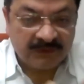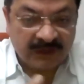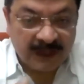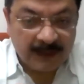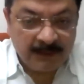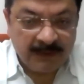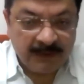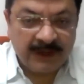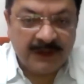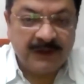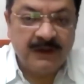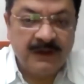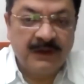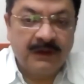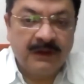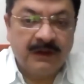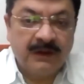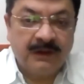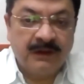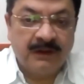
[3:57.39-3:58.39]
cyber
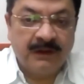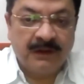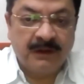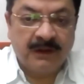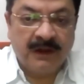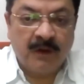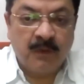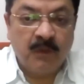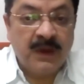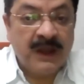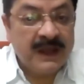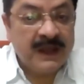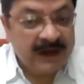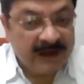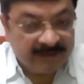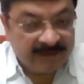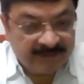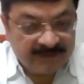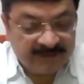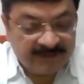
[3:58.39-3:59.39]
uh,
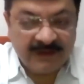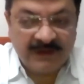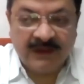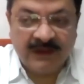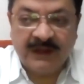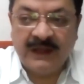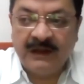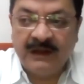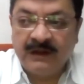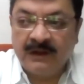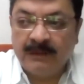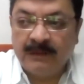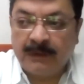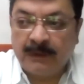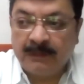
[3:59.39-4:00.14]
awareness in uh,